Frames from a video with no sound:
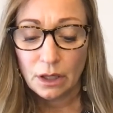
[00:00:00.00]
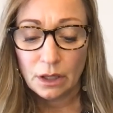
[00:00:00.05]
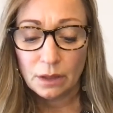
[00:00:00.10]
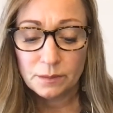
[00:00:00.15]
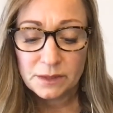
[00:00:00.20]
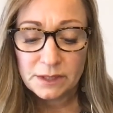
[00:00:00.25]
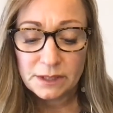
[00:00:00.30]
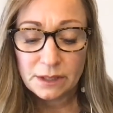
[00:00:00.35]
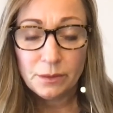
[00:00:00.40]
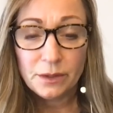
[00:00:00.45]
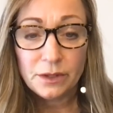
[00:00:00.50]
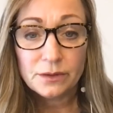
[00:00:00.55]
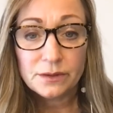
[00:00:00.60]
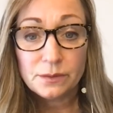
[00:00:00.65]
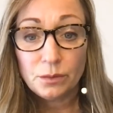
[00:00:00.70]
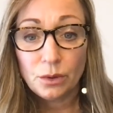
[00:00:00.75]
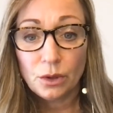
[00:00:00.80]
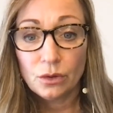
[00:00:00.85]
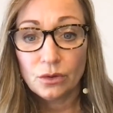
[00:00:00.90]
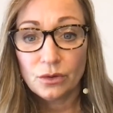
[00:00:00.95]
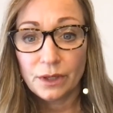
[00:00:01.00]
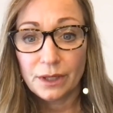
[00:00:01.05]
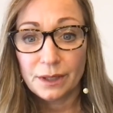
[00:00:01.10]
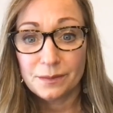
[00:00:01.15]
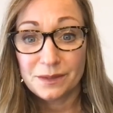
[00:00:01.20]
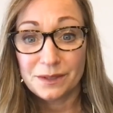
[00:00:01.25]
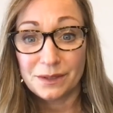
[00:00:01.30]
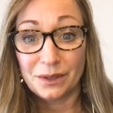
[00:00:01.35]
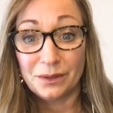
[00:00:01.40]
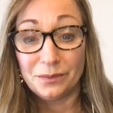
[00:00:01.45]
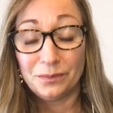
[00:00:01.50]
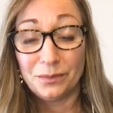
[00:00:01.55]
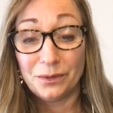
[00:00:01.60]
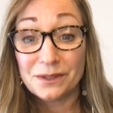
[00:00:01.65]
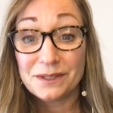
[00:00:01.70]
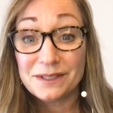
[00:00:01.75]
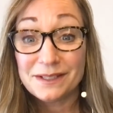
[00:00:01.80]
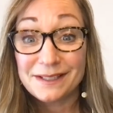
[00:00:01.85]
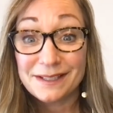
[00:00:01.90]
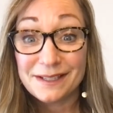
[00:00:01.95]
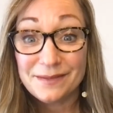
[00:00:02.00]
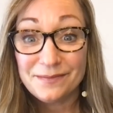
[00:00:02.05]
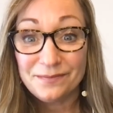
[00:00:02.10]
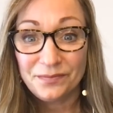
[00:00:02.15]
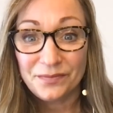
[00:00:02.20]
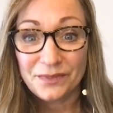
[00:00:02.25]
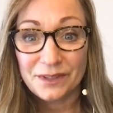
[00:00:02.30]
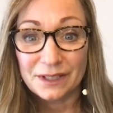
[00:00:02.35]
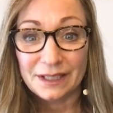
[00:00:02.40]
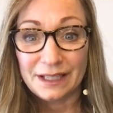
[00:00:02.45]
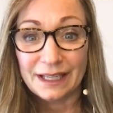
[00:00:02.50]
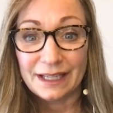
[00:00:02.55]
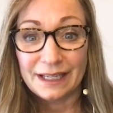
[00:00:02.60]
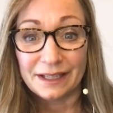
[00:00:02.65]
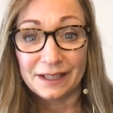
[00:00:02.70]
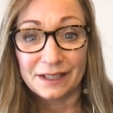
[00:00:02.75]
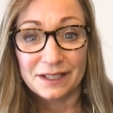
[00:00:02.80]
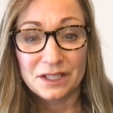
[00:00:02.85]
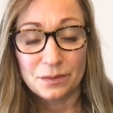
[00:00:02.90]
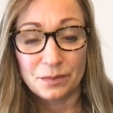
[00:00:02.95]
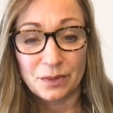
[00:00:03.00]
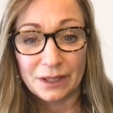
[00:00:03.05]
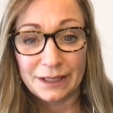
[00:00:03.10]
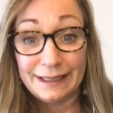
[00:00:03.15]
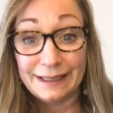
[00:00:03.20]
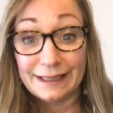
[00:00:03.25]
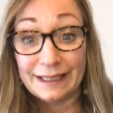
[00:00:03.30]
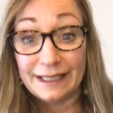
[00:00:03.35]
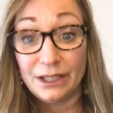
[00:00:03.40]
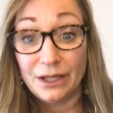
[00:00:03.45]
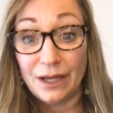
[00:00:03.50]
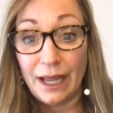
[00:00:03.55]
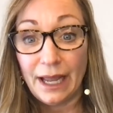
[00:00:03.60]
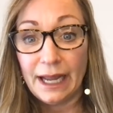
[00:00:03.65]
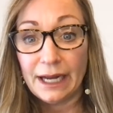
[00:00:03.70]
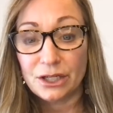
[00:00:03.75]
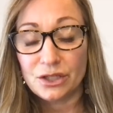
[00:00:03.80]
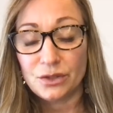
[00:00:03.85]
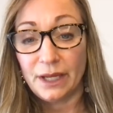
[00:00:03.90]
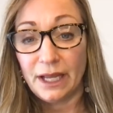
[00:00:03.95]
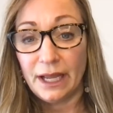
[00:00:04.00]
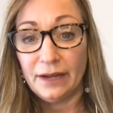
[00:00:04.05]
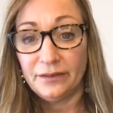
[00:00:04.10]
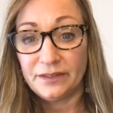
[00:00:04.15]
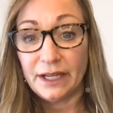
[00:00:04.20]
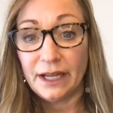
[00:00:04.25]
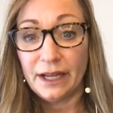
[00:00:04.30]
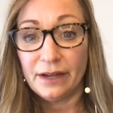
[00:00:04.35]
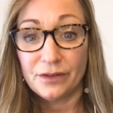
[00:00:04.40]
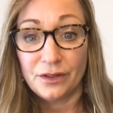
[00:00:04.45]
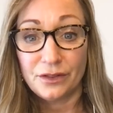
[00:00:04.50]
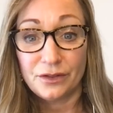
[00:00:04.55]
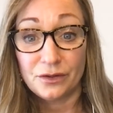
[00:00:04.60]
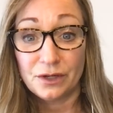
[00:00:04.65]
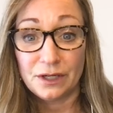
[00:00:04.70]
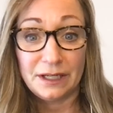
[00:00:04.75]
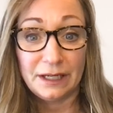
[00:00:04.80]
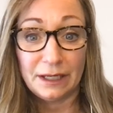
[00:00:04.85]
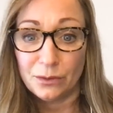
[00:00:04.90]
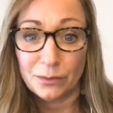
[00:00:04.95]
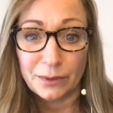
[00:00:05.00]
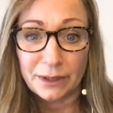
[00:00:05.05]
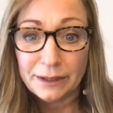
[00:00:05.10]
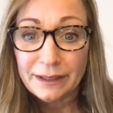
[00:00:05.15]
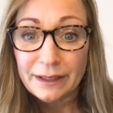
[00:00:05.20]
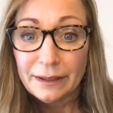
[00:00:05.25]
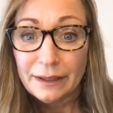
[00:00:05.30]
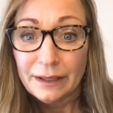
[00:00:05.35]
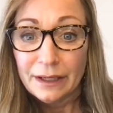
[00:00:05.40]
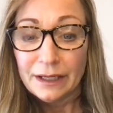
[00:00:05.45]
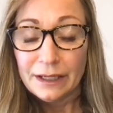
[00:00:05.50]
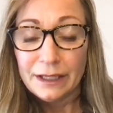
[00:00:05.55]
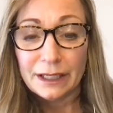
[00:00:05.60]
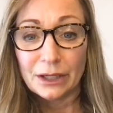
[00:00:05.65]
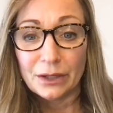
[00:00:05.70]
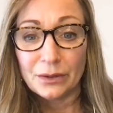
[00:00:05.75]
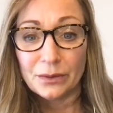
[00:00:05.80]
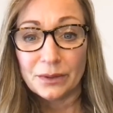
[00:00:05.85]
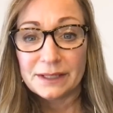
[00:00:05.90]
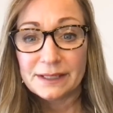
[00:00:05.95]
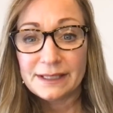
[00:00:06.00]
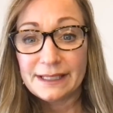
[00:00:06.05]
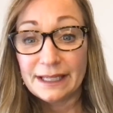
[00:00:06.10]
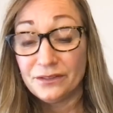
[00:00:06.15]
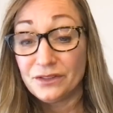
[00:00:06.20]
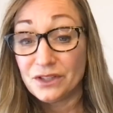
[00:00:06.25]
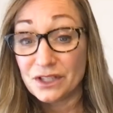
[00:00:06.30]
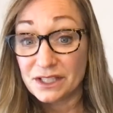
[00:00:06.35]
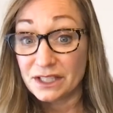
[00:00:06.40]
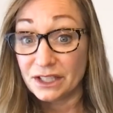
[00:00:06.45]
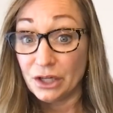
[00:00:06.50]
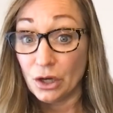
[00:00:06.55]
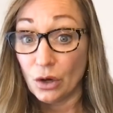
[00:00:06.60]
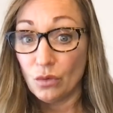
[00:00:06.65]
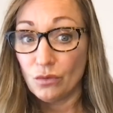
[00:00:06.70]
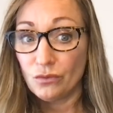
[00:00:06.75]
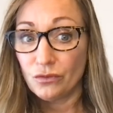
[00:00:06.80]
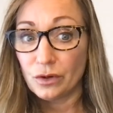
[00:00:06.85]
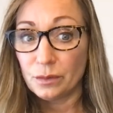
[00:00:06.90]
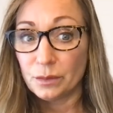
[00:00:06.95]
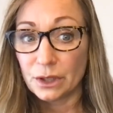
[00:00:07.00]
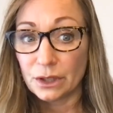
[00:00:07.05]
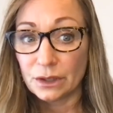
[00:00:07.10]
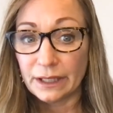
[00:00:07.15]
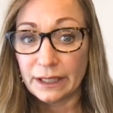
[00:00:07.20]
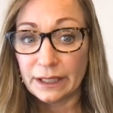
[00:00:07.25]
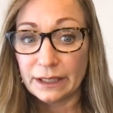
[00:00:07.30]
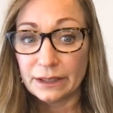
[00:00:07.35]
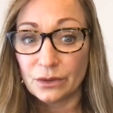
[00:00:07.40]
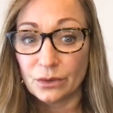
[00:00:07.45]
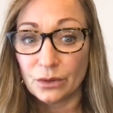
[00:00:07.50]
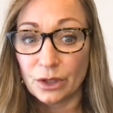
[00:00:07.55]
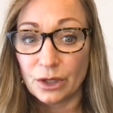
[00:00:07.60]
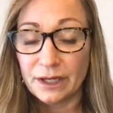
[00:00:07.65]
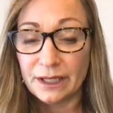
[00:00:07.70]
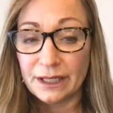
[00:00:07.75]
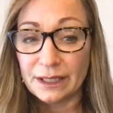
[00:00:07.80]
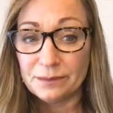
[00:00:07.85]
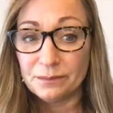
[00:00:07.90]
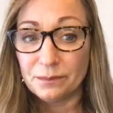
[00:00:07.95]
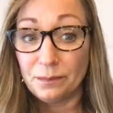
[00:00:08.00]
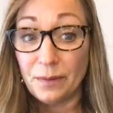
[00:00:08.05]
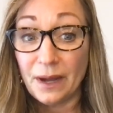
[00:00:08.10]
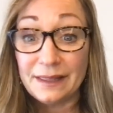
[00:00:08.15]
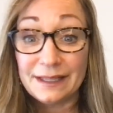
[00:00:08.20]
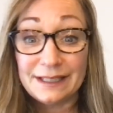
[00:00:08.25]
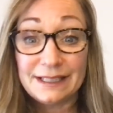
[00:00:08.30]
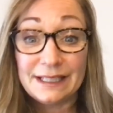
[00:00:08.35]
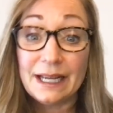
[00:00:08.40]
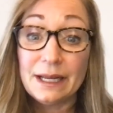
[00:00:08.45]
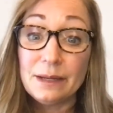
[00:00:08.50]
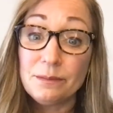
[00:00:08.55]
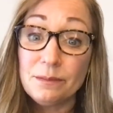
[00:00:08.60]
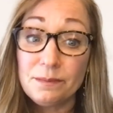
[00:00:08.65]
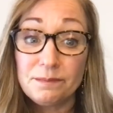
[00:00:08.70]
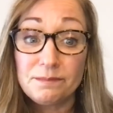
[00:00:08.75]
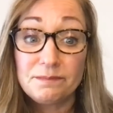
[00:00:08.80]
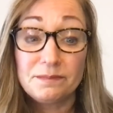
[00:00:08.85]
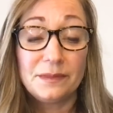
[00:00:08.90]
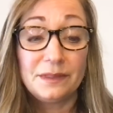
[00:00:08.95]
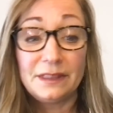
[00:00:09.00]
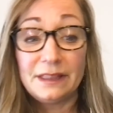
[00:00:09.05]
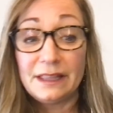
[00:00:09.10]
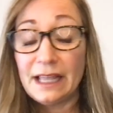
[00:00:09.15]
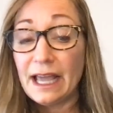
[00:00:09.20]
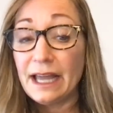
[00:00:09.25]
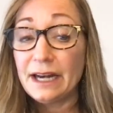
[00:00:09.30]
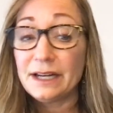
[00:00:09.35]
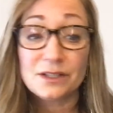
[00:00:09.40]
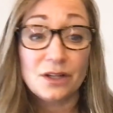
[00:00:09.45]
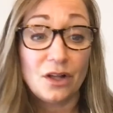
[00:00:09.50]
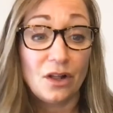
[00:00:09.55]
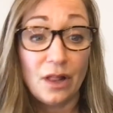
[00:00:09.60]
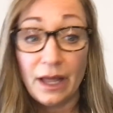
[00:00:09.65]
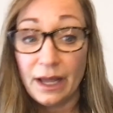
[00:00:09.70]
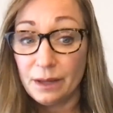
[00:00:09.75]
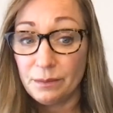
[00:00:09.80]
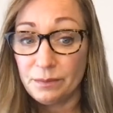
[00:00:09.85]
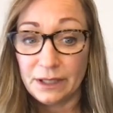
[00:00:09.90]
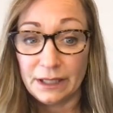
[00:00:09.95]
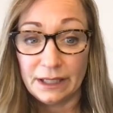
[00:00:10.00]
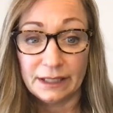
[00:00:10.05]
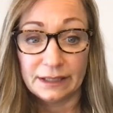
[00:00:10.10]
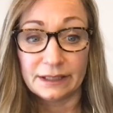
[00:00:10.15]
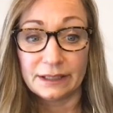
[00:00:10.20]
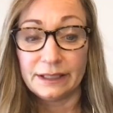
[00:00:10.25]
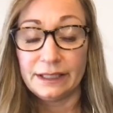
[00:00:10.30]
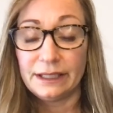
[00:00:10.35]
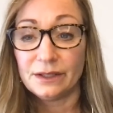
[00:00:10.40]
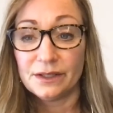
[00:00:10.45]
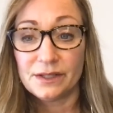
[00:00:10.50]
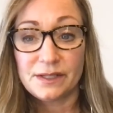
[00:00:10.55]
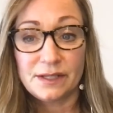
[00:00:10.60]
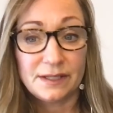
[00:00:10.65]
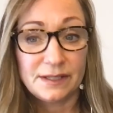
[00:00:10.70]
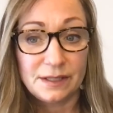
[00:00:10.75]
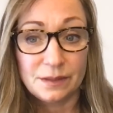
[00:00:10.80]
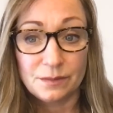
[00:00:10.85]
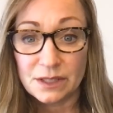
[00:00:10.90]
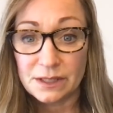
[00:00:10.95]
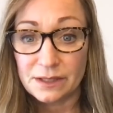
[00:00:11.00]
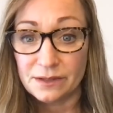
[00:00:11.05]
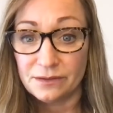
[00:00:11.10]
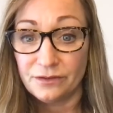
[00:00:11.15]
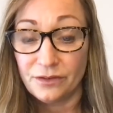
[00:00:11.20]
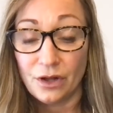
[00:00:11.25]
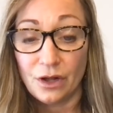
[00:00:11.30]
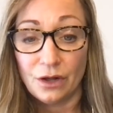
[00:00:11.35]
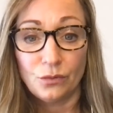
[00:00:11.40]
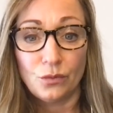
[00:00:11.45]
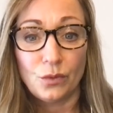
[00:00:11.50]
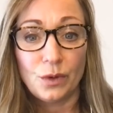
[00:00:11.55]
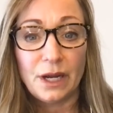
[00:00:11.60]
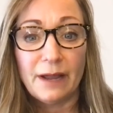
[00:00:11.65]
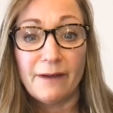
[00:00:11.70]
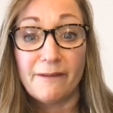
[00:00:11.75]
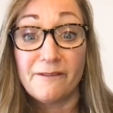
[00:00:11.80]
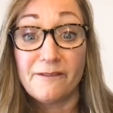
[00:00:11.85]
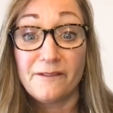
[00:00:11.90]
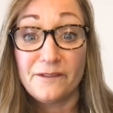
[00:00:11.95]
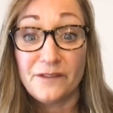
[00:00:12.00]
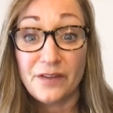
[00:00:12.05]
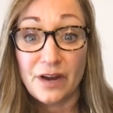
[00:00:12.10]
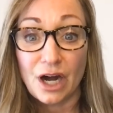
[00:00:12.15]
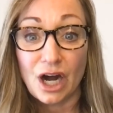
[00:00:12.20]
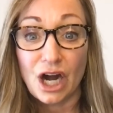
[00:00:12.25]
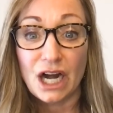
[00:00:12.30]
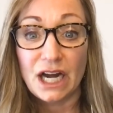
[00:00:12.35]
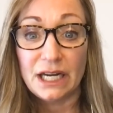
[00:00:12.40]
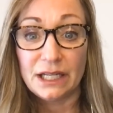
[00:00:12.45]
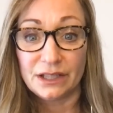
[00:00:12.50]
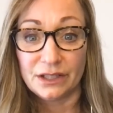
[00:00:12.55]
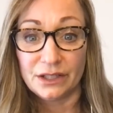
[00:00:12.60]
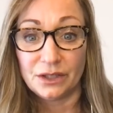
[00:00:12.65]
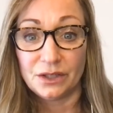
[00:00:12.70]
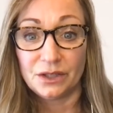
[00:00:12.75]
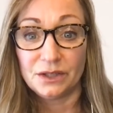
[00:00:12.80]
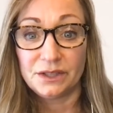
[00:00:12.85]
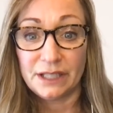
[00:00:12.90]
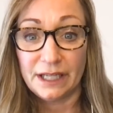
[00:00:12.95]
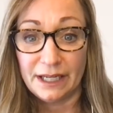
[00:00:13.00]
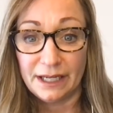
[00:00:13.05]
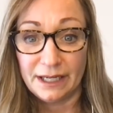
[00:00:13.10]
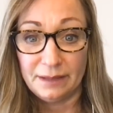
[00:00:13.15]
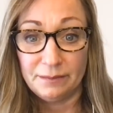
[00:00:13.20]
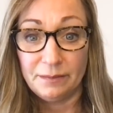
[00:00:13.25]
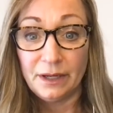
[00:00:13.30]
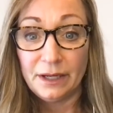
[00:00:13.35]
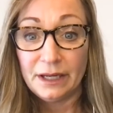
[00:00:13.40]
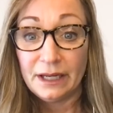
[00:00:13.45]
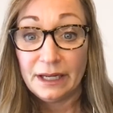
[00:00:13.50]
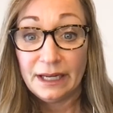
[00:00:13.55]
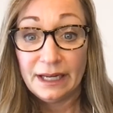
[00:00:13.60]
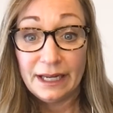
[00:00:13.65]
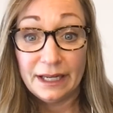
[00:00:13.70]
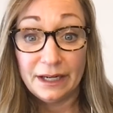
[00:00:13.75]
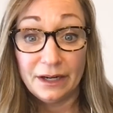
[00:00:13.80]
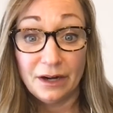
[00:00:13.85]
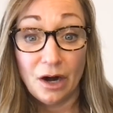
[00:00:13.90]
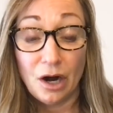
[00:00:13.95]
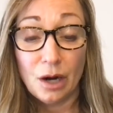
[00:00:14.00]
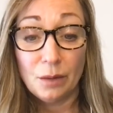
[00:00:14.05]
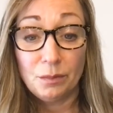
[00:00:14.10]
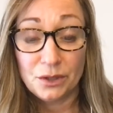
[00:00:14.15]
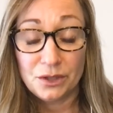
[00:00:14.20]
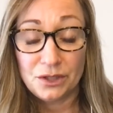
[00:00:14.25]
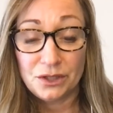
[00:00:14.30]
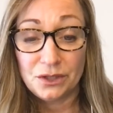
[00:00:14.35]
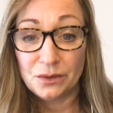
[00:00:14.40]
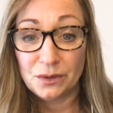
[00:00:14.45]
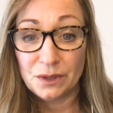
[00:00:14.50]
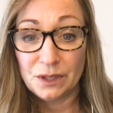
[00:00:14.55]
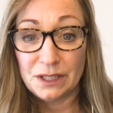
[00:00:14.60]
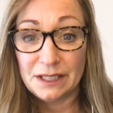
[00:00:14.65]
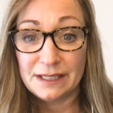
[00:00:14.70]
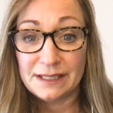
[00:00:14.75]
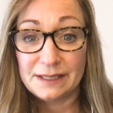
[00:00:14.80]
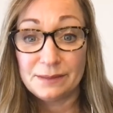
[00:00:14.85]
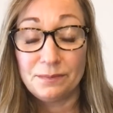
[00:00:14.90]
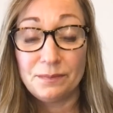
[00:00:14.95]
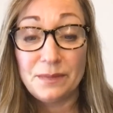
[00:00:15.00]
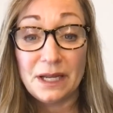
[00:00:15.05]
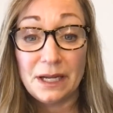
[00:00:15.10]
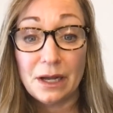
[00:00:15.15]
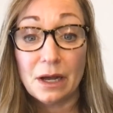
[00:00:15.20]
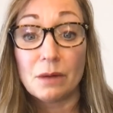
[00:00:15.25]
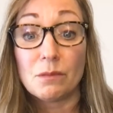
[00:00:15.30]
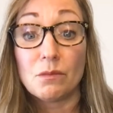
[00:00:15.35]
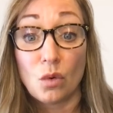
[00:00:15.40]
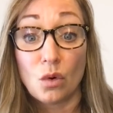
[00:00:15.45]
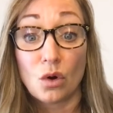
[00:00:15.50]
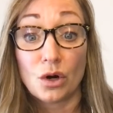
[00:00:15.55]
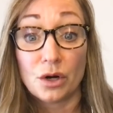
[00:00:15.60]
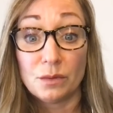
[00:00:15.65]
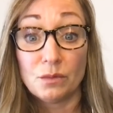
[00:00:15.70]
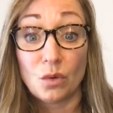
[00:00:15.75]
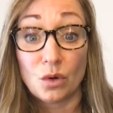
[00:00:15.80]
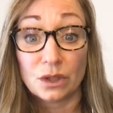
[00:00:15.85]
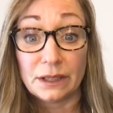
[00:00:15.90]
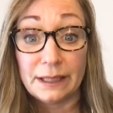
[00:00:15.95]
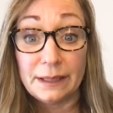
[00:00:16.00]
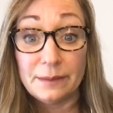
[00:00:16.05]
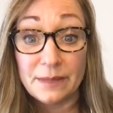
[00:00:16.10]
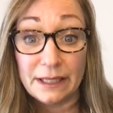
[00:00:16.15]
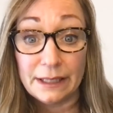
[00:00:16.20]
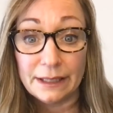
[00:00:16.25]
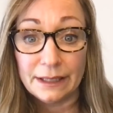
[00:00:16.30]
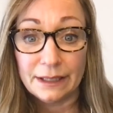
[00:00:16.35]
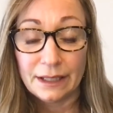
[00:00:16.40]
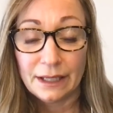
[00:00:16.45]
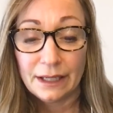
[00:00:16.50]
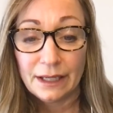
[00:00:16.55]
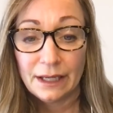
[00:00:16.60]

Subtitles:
some of those programs are burdensome to get eligibility. Like you actually have to have a 30-day quit, instead of just a note from your landlord. And by the time that is all happening and the legal system is involved, we have very little time and our opportunities become more and more limited.